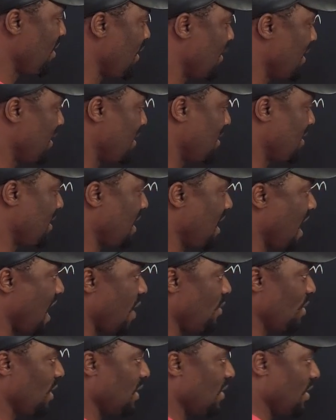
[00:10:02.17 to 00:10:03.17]
This is the guy
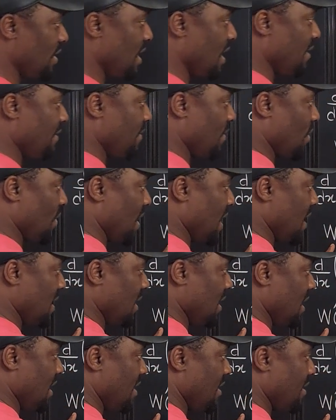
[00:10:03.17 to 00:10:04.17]
we're looking for. It's
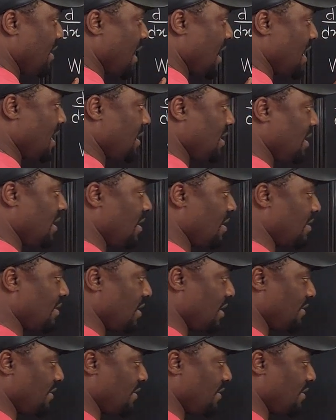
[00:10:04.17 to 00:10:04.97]
here and it's here.